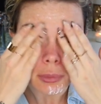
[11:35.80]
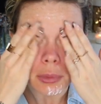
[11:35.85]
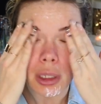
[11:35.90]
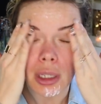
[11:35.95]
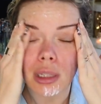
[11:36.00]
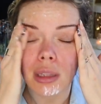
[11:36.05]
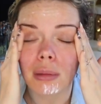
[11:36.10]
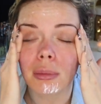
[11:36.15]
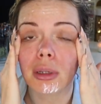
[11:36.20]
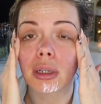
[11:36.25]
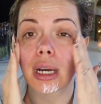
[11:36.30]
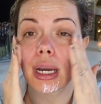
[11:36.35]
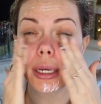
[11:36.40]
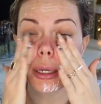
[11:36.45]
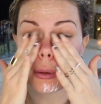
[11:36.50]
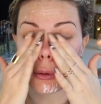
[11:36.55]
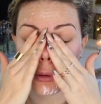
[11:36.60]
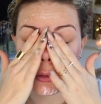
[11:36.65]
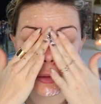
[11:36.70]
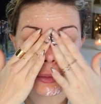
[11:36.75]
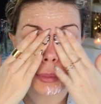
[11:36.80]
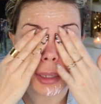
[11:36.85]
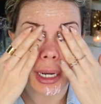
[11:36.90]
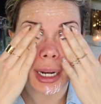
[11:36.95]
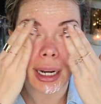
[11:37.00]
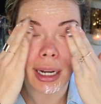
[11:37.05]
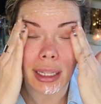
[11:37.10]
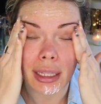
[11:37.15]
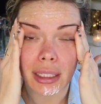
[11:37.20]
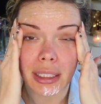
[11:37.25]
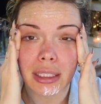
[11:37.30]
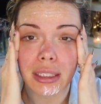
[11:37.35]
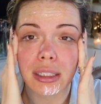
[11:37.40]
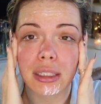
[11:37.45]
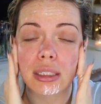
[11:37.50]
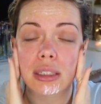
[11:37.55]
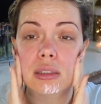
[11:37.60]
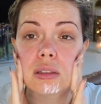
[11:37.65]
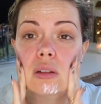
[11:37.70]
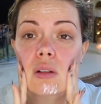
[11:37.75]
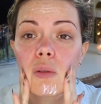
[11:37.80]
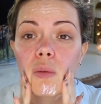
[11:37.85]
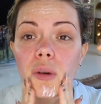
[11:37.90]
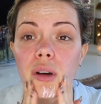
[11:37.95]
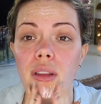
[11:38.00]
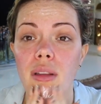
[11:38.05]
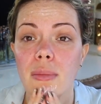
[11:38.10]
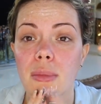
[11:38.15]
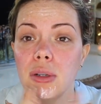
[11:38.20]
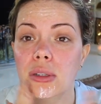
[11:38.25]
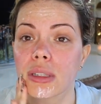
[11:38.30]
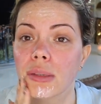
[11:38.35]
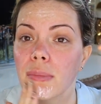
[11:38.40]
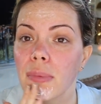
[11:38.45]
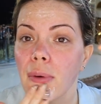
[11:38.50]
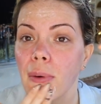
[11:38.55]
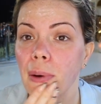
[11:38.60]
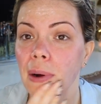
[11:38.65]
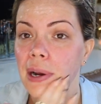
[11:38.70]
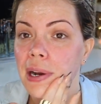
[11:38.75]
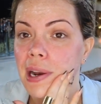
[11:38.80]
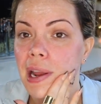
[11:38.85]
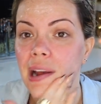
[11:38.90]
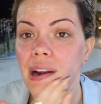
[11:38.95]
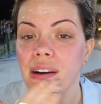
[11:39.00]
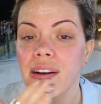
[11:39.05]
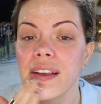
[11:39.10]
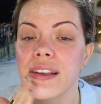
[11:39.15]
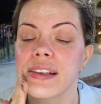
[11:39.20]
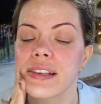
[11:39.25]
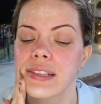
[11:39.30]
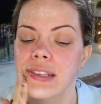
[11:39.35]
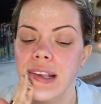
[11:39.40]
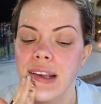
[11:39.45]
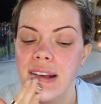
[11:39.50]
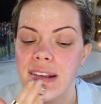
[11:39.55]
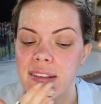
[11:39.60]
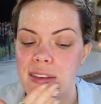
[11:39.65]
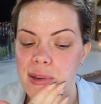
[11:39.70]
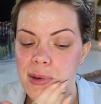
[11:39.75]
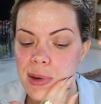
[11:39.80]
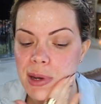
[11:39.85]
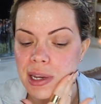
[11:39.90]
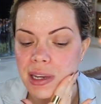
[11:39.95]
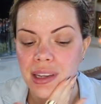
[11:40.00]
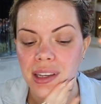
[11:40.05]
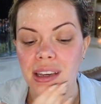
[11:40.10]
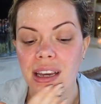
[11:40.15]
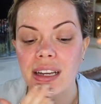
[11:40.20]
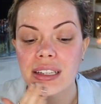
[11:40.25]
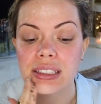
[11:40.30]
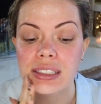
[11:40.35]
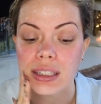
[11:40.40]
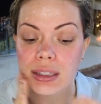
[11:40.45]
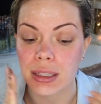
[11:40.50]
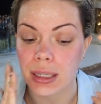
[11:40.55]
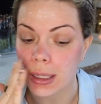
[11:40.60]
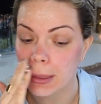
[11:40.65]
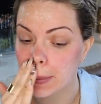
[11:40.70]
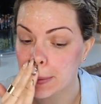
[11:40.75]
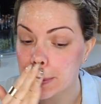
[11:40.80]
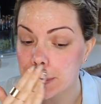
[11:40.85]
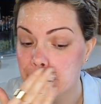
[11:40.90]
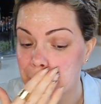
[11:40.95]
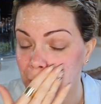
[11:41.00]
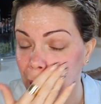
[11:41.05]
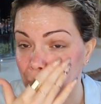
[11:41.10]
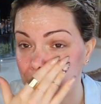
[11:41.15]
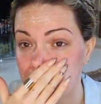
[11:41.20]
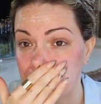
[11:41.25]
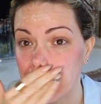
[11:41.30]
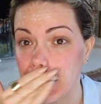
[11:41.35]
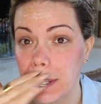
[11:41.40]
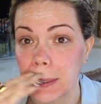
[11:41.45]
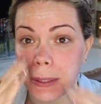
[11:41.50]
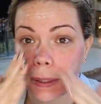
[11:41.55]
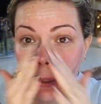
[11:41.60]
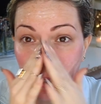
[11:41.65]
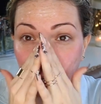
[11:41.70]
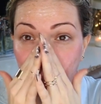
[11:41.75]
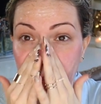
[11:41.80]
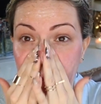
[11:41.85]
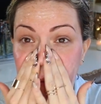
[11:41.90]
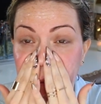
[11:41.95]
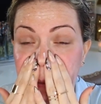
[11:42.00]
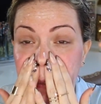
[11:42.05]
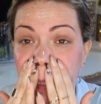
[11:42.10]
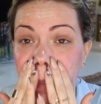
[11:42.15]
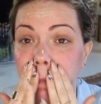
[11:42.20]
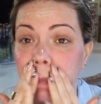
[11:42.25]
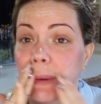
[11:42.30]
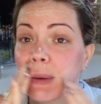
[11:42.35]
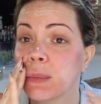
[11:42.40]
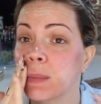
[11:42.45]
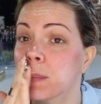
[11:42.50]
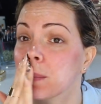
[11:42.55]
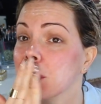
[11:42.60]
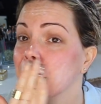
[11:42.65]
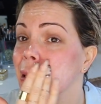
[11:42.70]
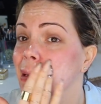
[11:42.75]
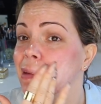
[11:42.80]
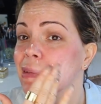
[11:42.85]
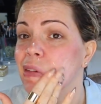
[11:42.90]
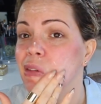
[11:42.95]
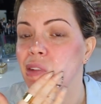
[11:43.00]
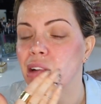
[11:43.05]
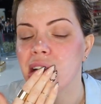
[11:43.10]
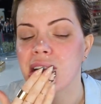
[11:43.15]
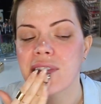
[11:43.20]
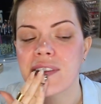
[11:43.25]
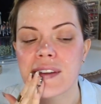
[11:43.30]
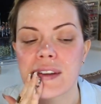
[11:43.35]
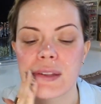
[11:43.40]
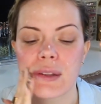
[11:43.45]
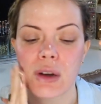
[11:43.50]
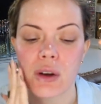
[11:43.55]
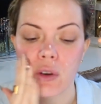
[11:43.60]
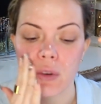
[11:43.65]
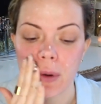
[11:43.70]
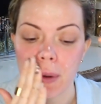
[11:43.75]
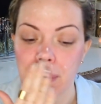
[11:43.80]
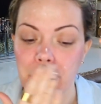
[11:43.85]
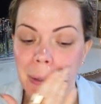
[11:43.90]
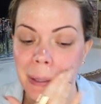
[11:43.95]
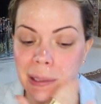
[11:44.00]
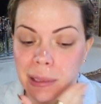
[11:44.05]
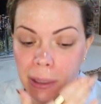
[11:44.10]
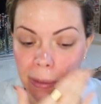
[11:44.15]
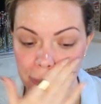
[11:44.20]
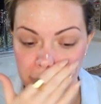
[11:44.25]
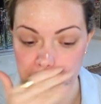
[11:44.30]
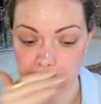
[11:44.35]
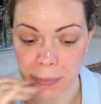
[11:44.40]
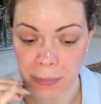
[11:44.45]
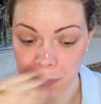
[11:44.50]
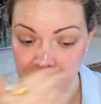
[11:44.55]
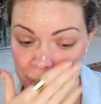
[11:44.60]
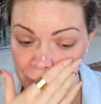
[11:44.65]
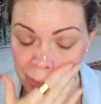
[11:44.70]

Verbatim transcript: One of the most, I go over my eyelids too. One of the most important areas that you can get sun damage is actually on your upper lip. I even run a little over my lips.